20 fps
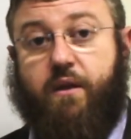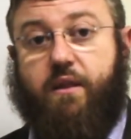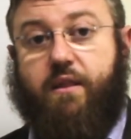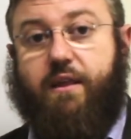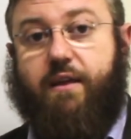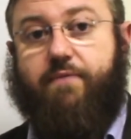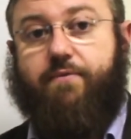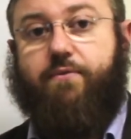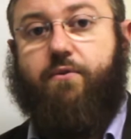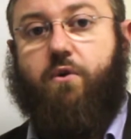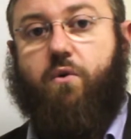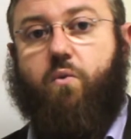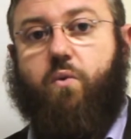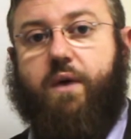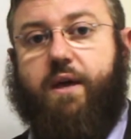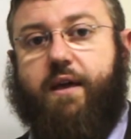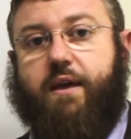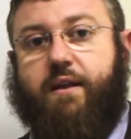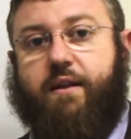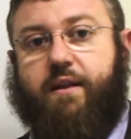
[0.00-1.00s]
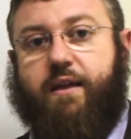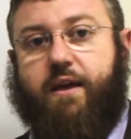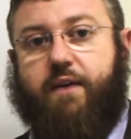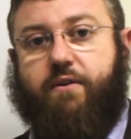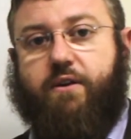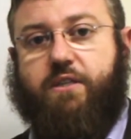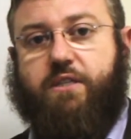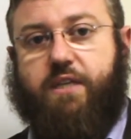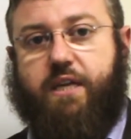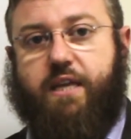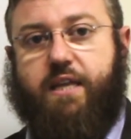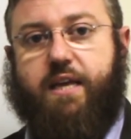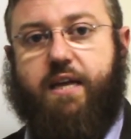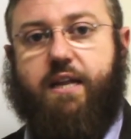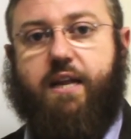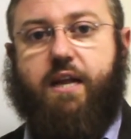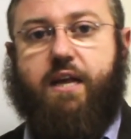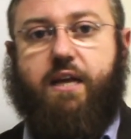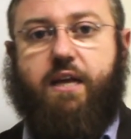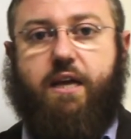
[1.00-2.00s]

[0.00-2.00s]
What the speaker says: Therefore, we can guarantee that